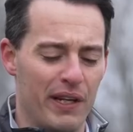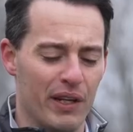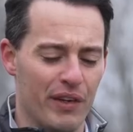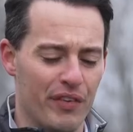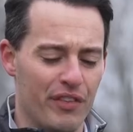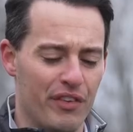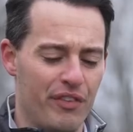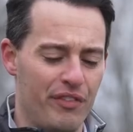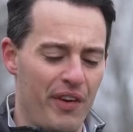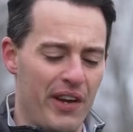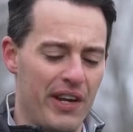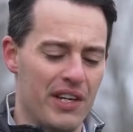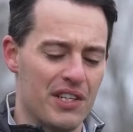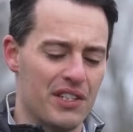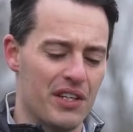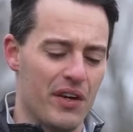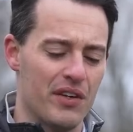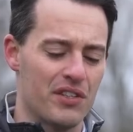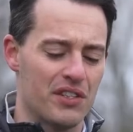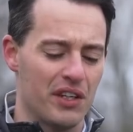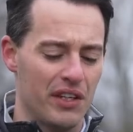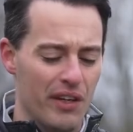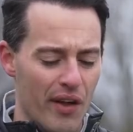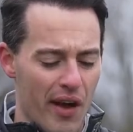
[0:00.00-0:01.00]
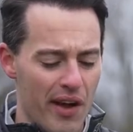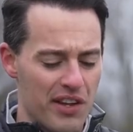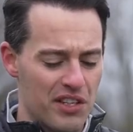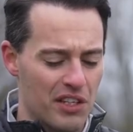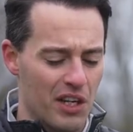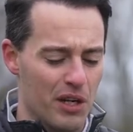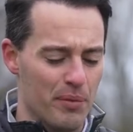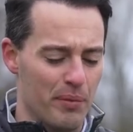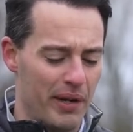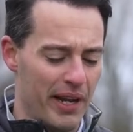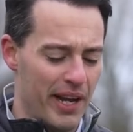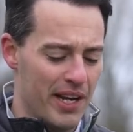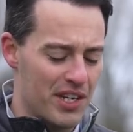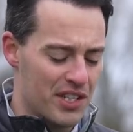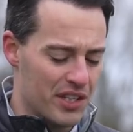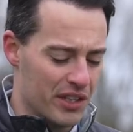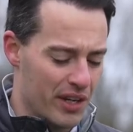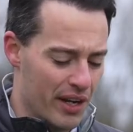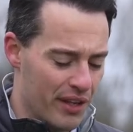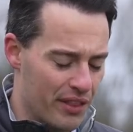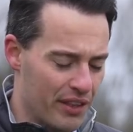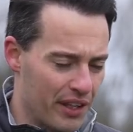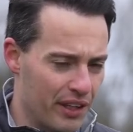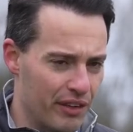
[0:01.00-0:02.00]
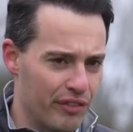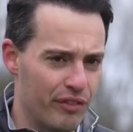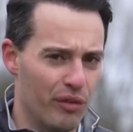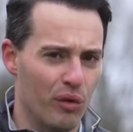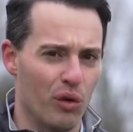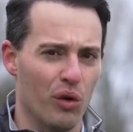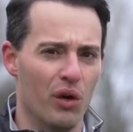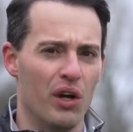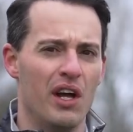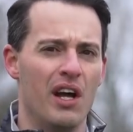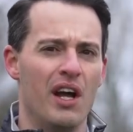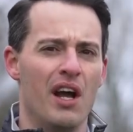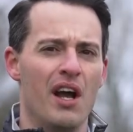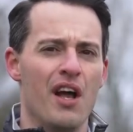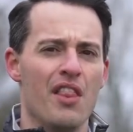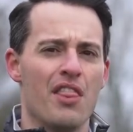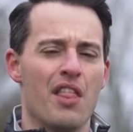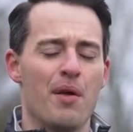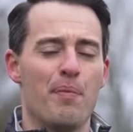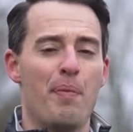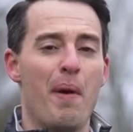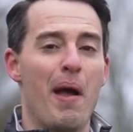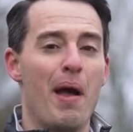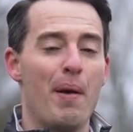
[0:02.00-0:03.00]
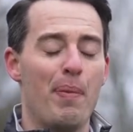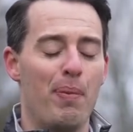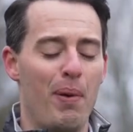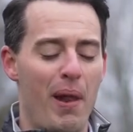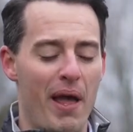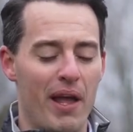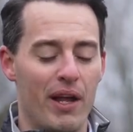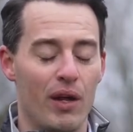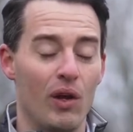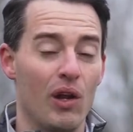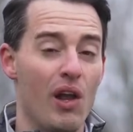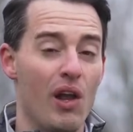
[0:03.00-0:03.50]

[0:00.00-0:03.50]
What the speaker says: off the face. So it's a nice combination, I think, for the better player who